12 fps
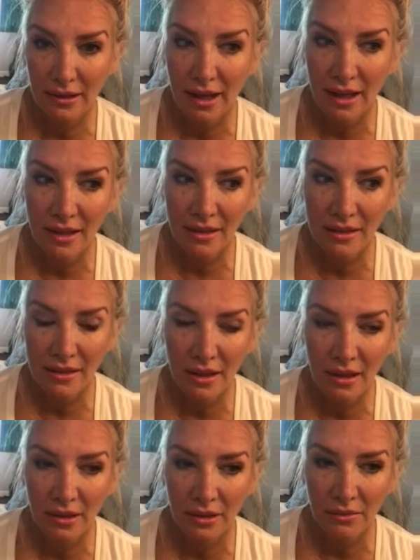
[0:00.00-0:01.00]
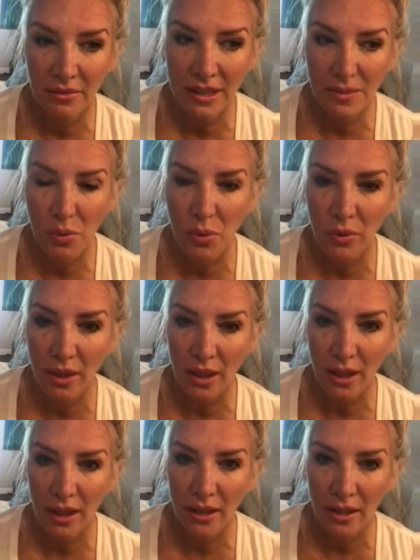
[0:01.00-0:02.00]
and it's
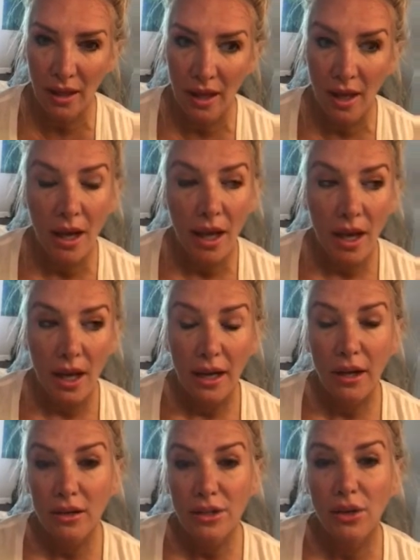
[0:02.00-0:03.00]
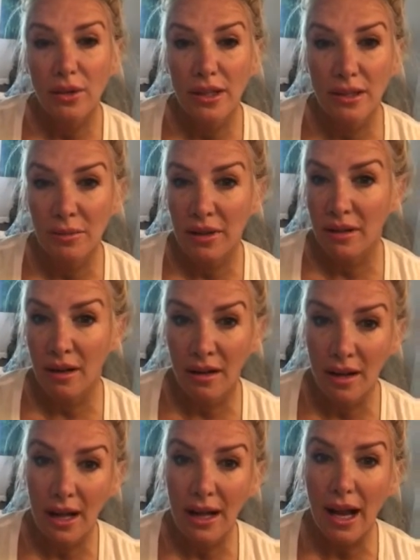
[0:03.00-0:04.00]
pouring in. It also is, I'm gonna not
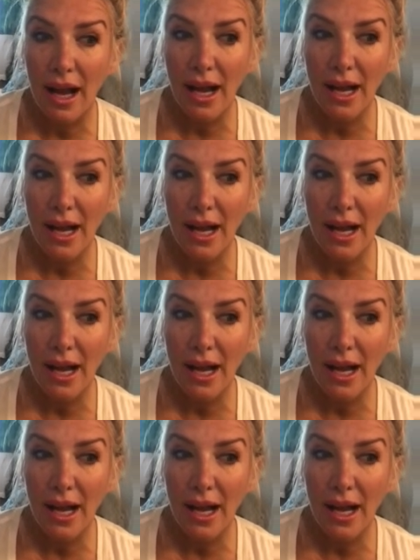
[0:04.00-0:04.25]
lie,